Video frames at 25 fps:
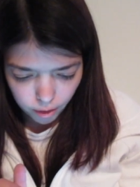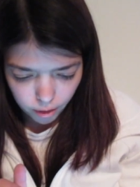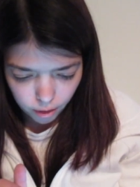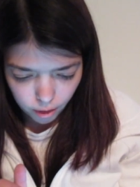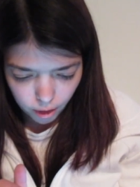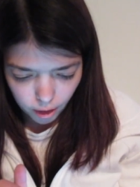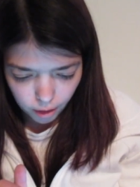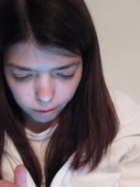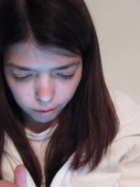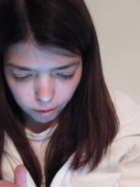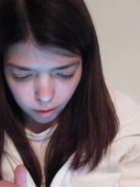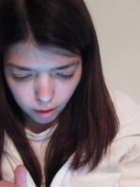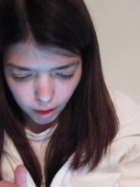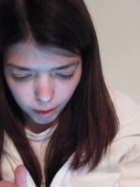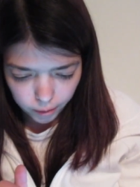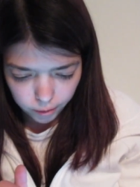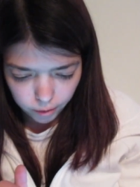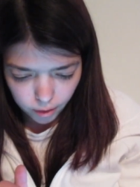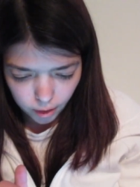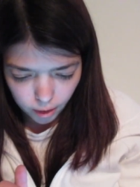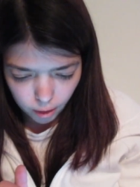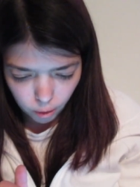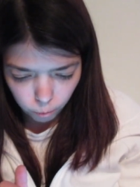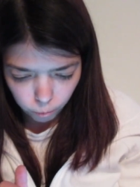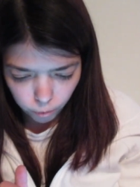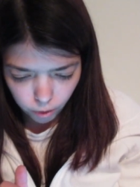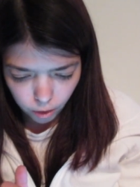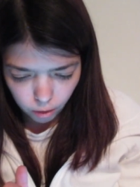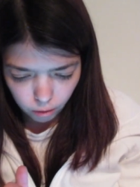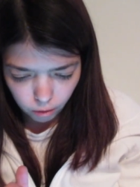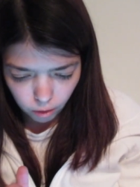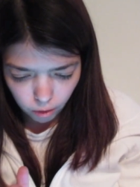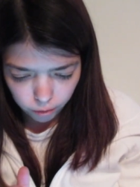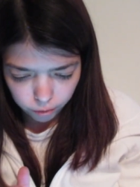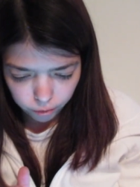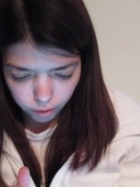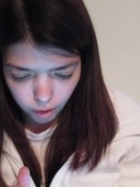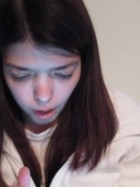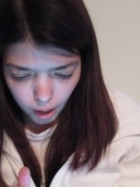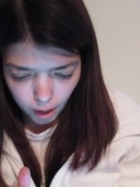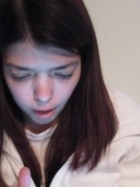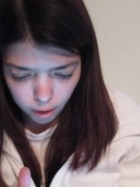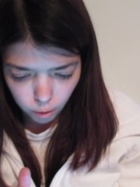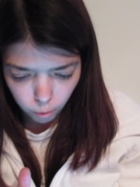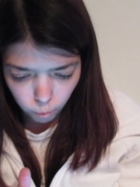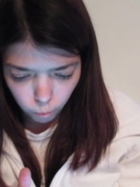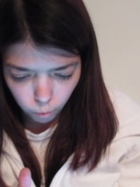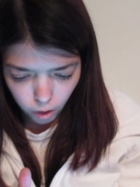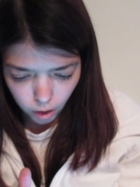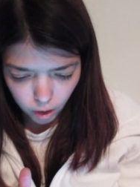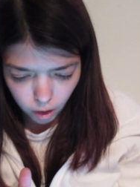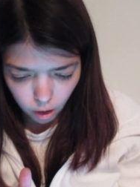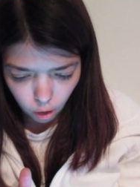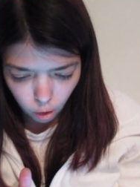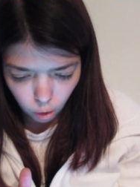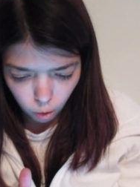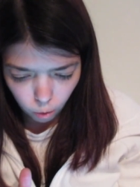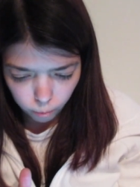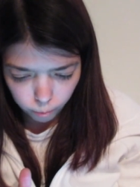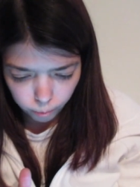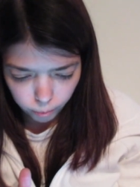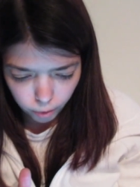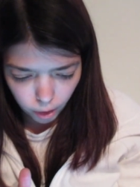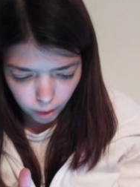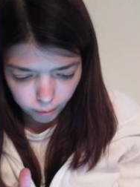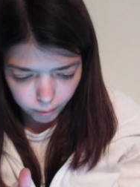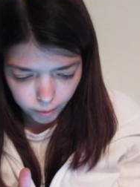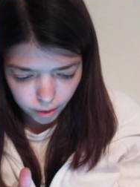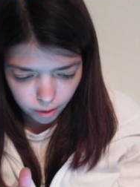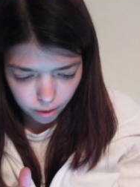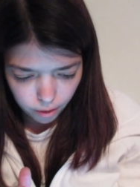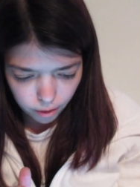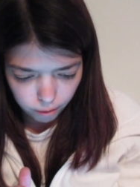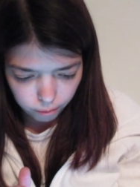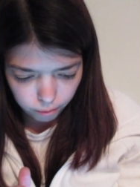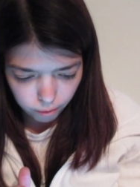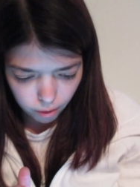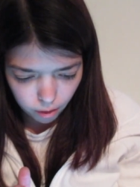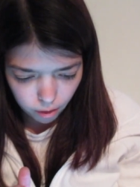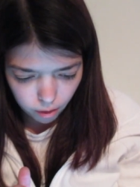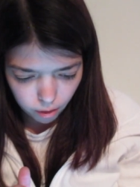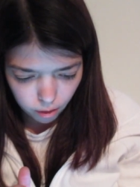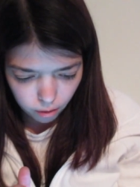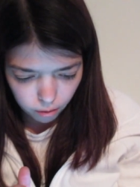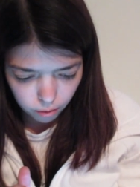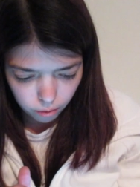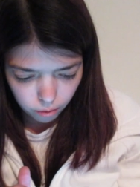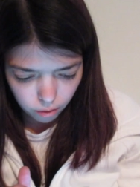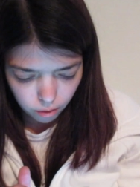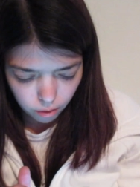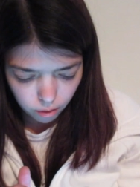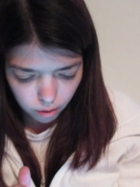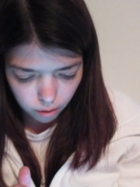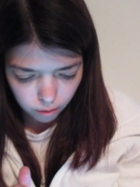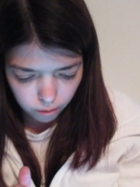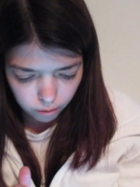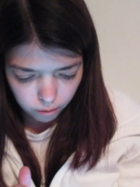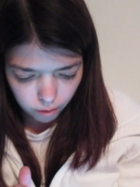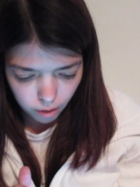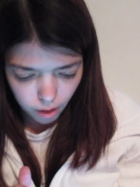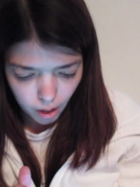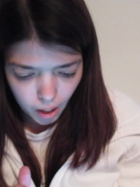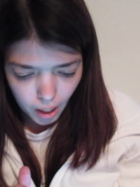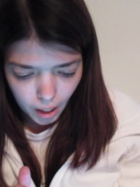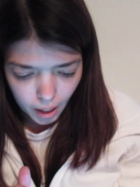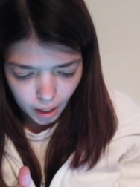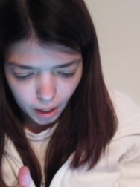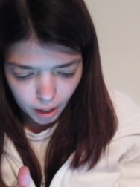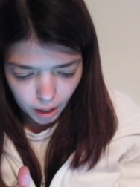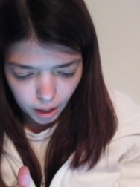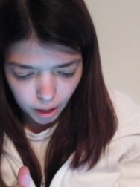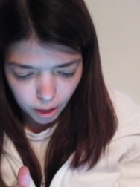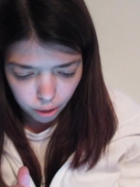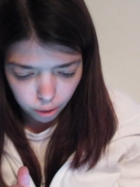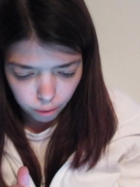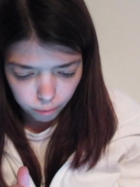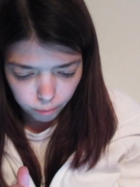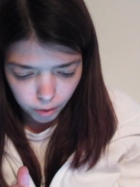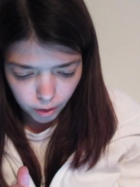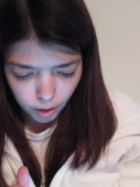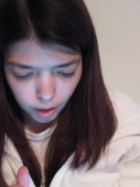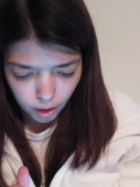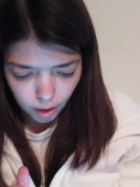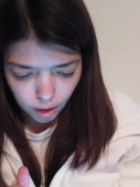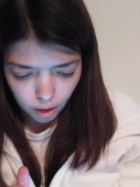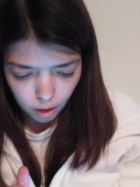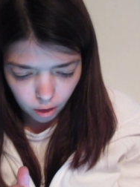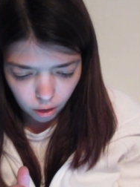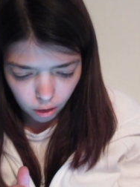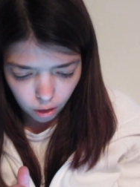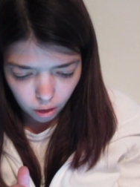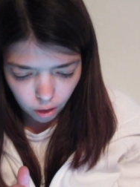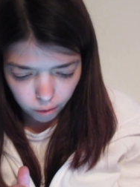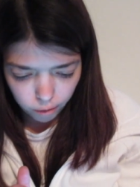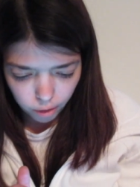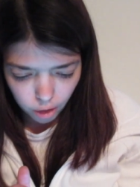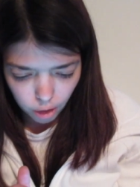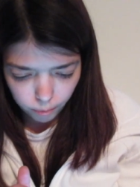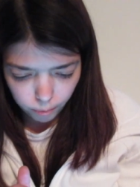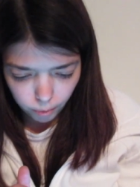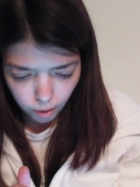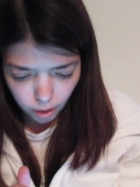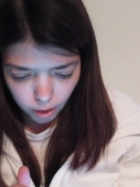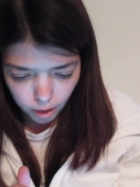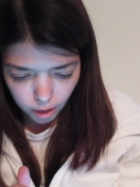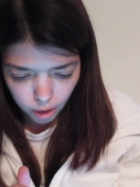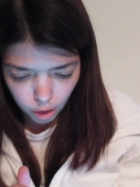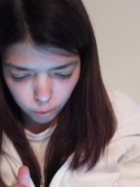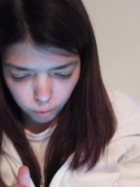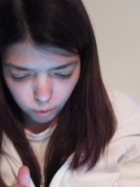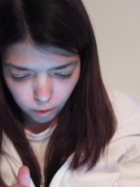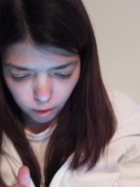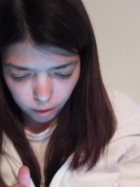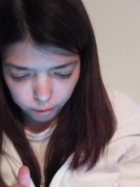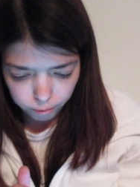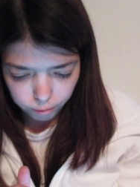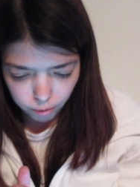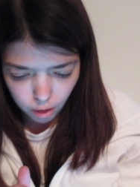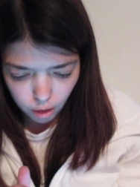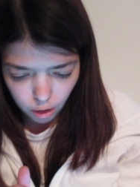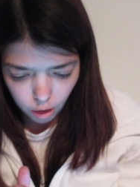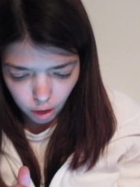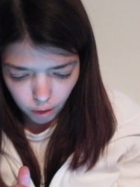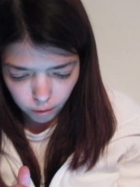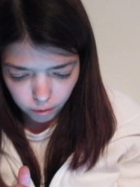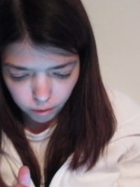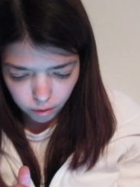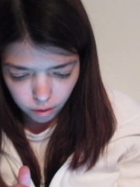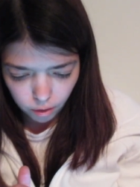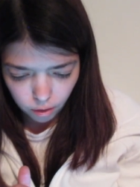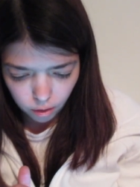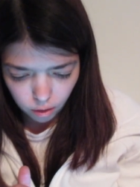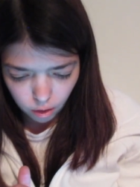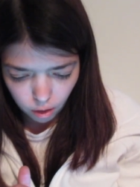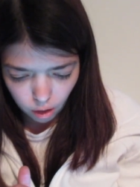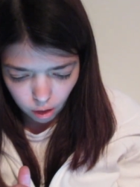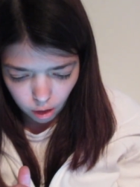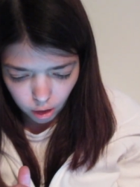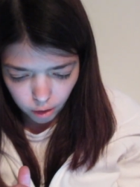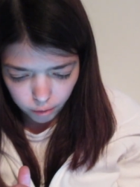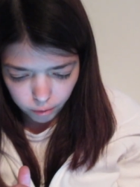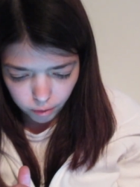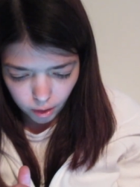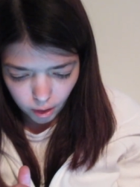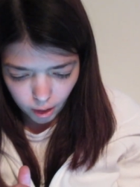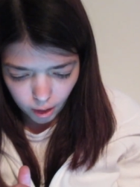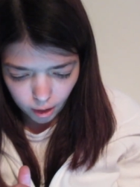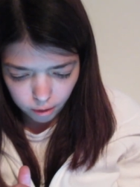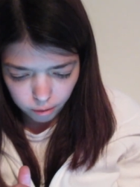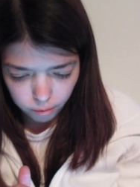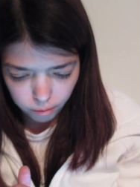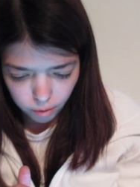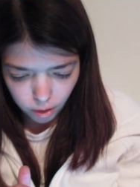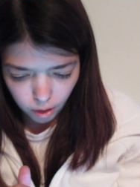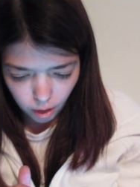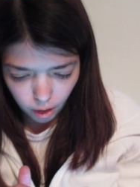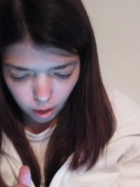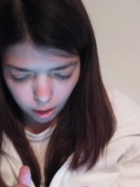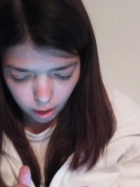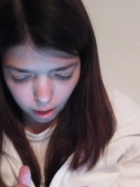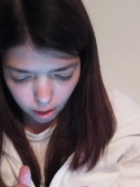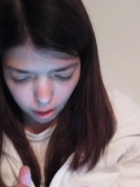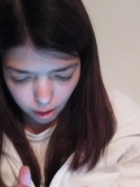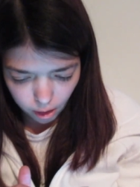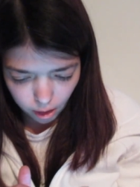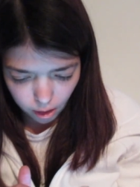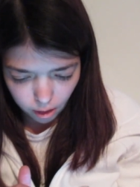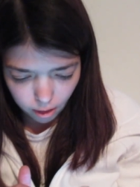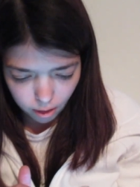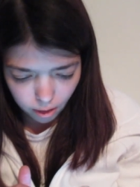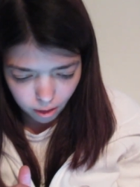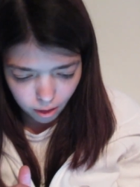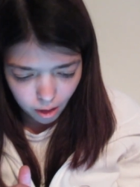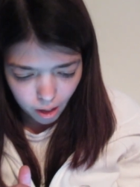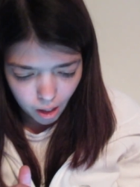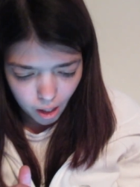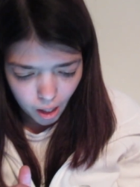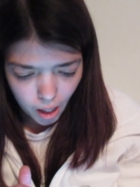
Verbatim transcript: discovery outside the window of her underwater home prompts the elusive E to begin a correspondence with the renowned scholarly Henry Clear.